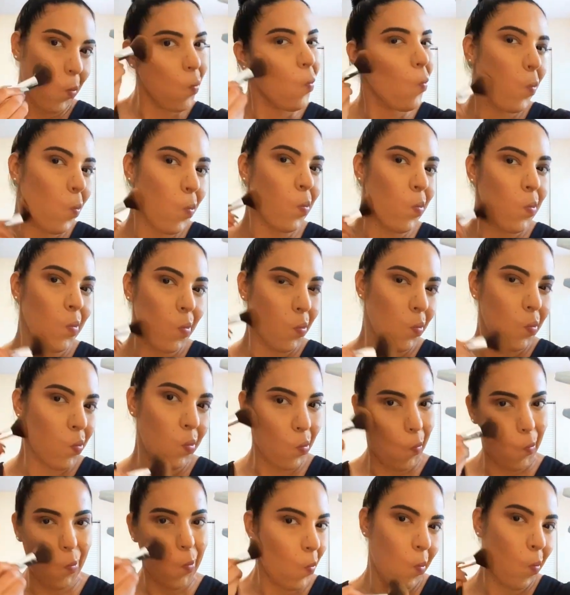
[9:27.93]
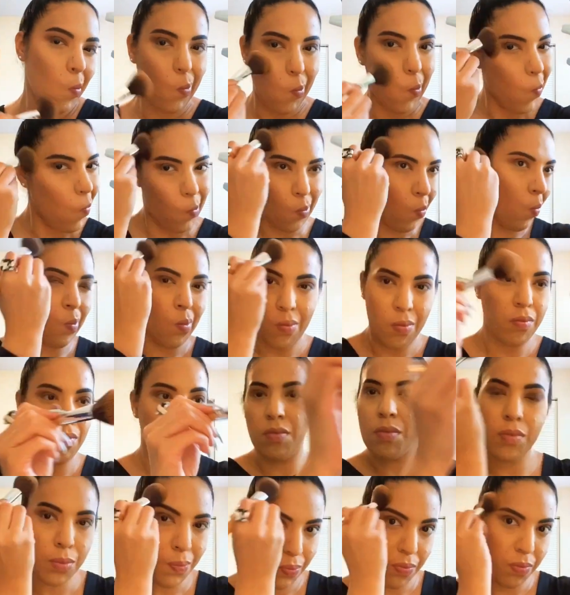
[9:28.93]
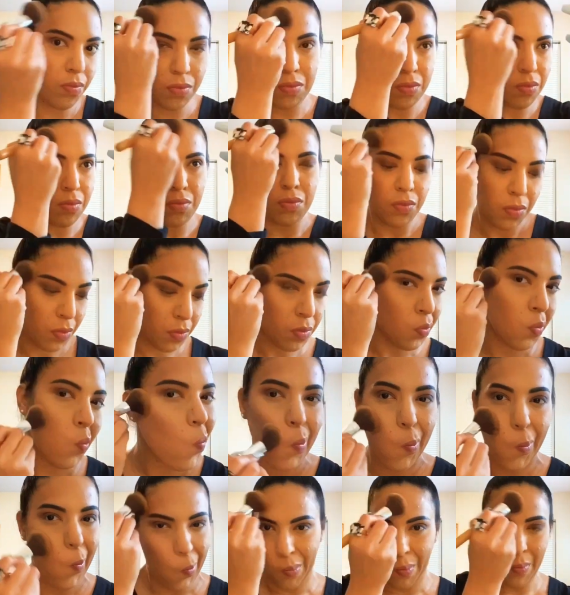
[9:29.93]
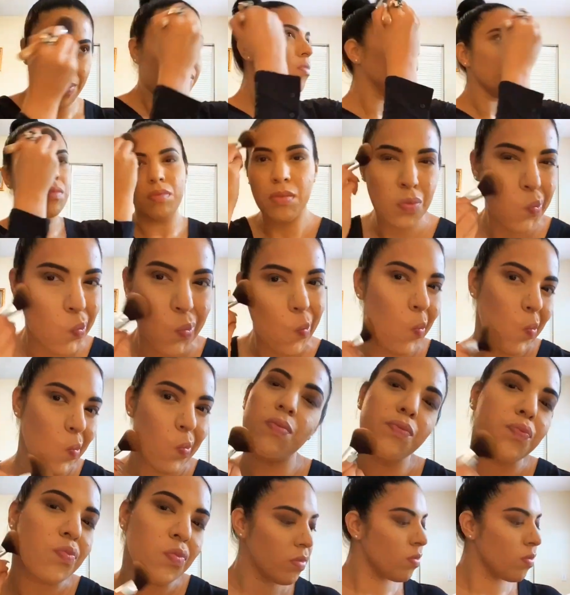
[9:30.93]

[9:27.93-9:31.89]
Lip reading: fade away some of that fallout. And then to bronze, I did